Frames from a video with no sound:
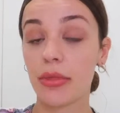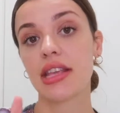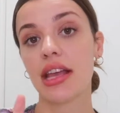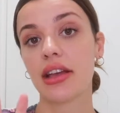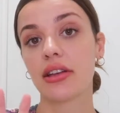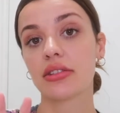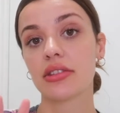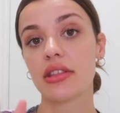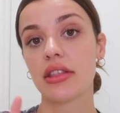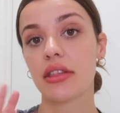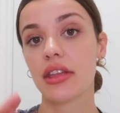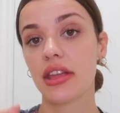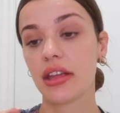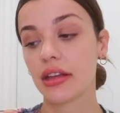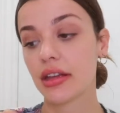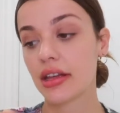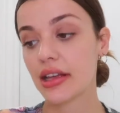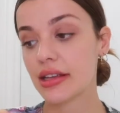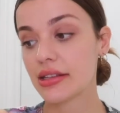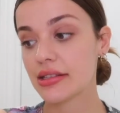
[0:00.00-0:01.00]
Second
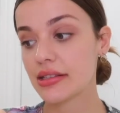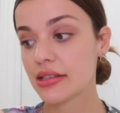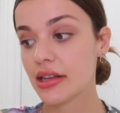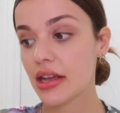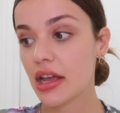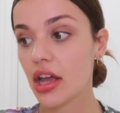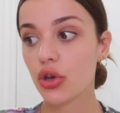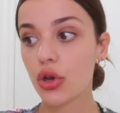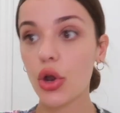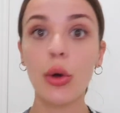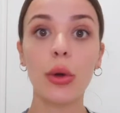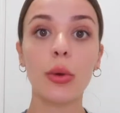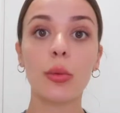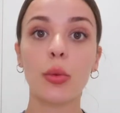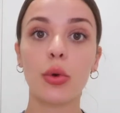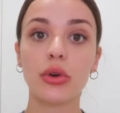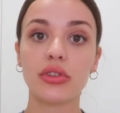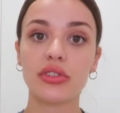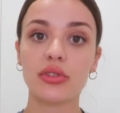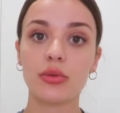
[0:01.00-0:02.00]
thing is knowing
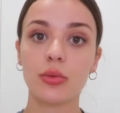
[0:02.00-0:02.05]
what